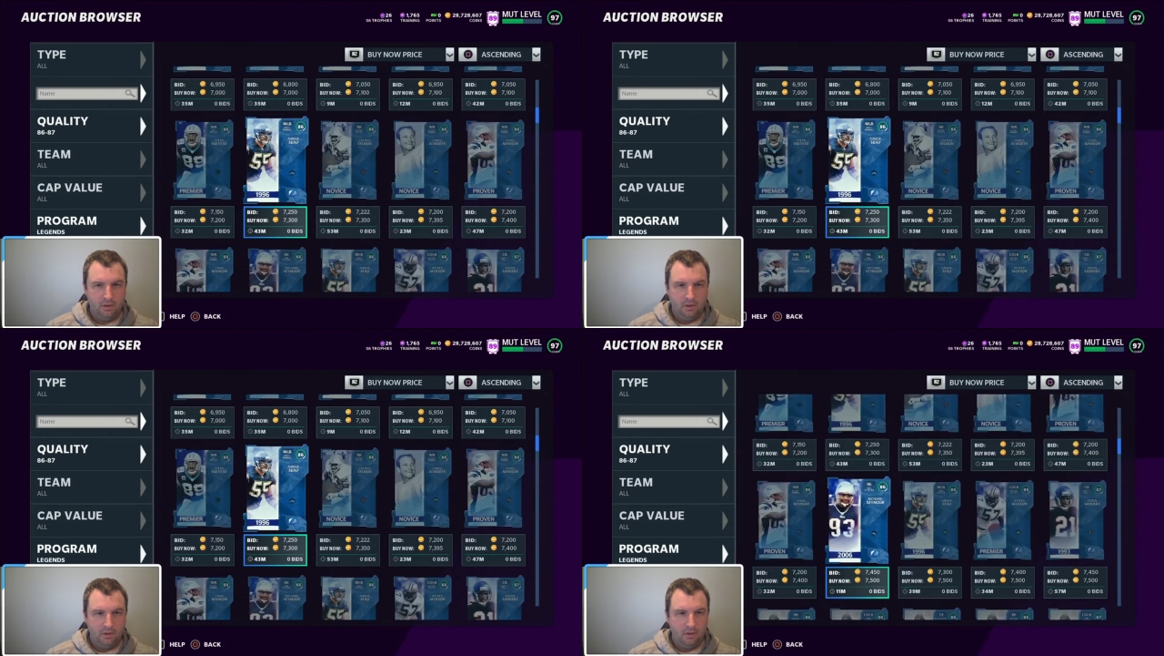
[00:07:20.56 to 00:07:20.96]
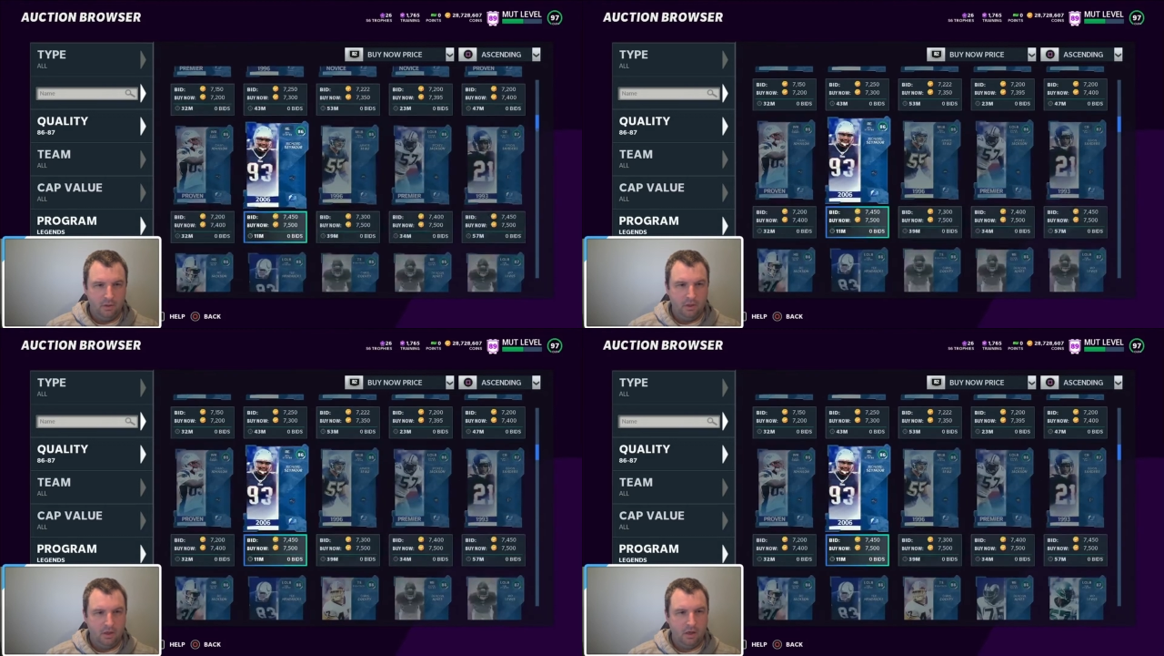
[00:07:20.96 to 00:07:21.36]

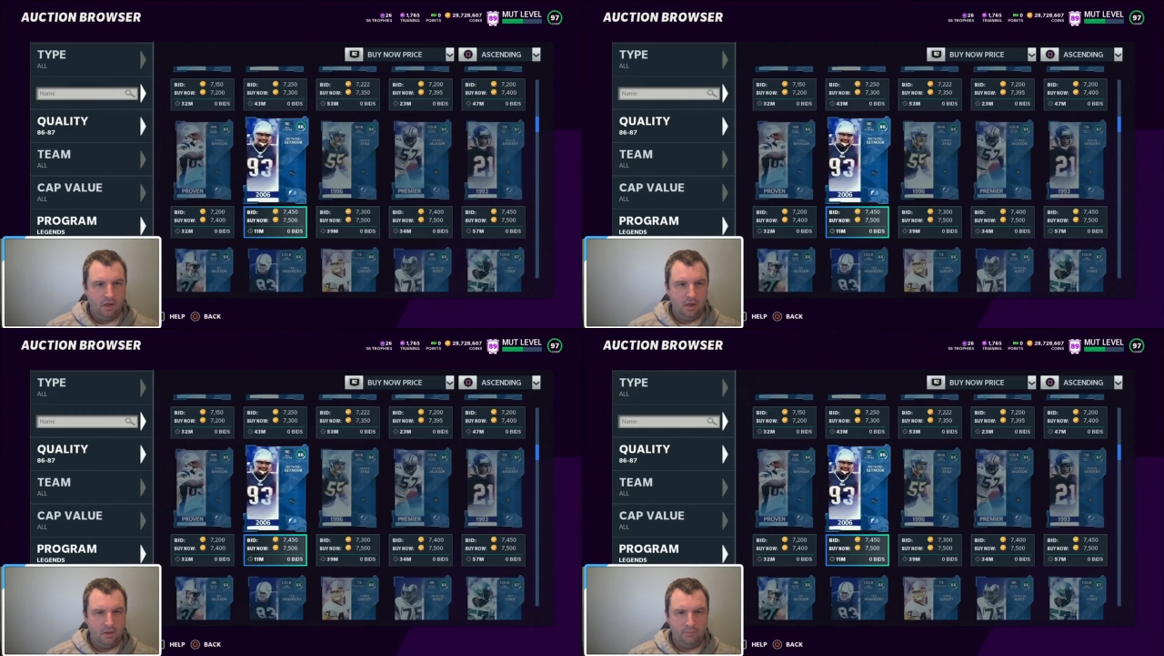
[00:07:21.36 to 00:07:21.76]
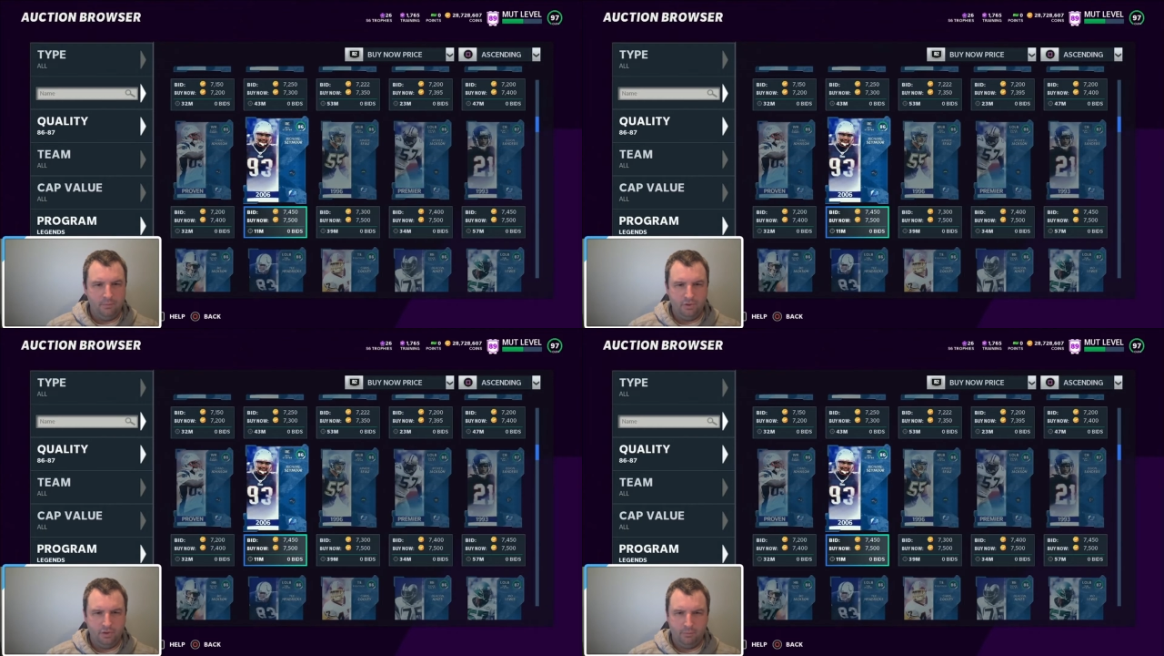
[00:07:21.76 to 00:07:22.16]
It
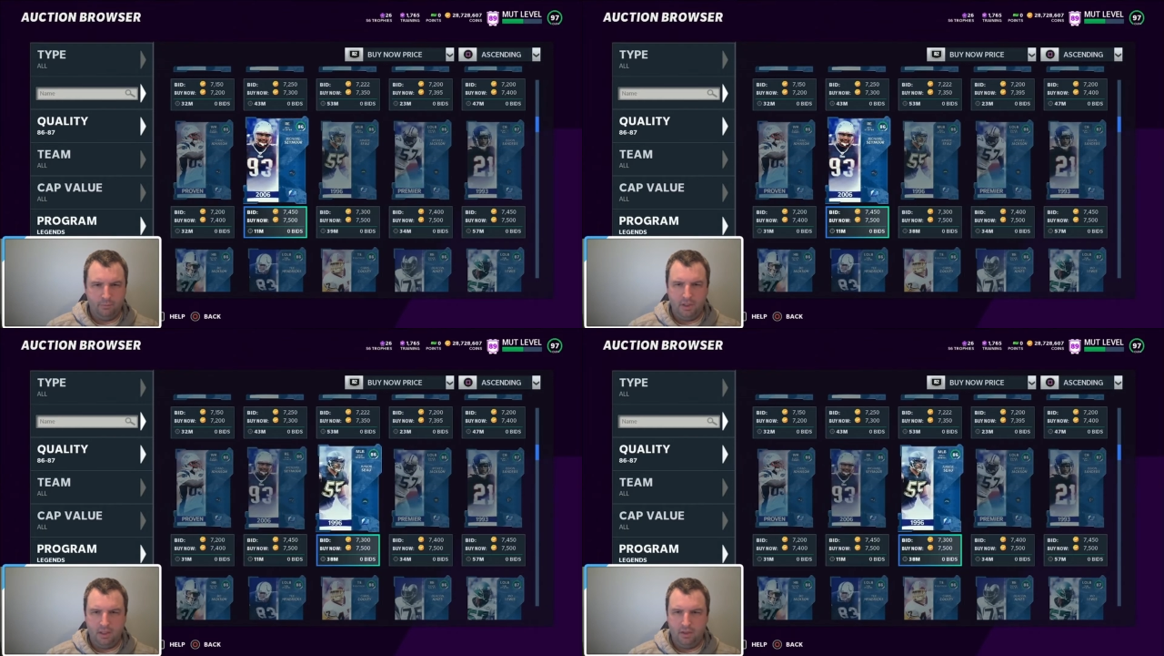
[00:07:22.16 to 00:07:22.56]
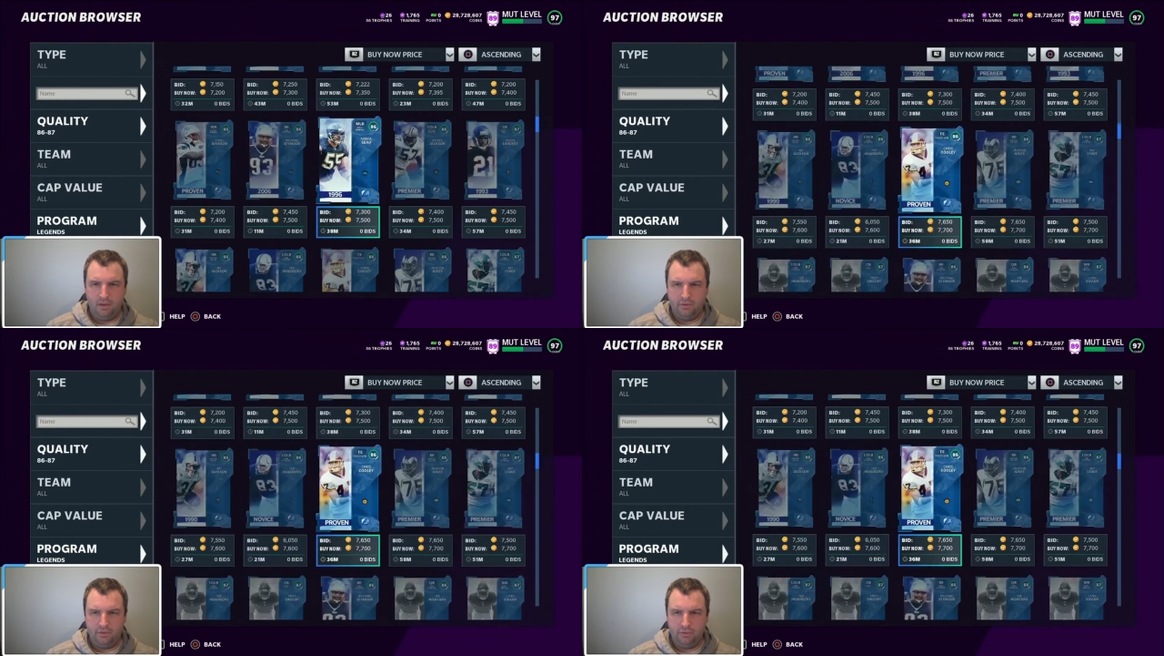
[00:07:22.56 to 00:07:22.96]
should be here
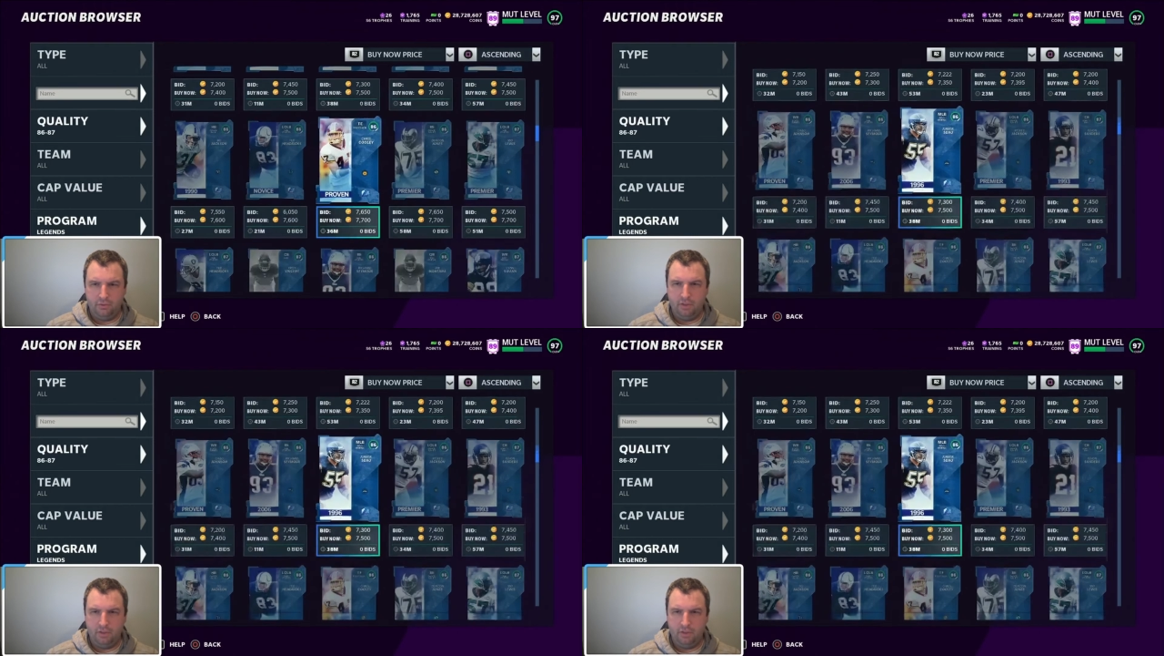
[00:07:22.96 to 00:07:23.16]
soon.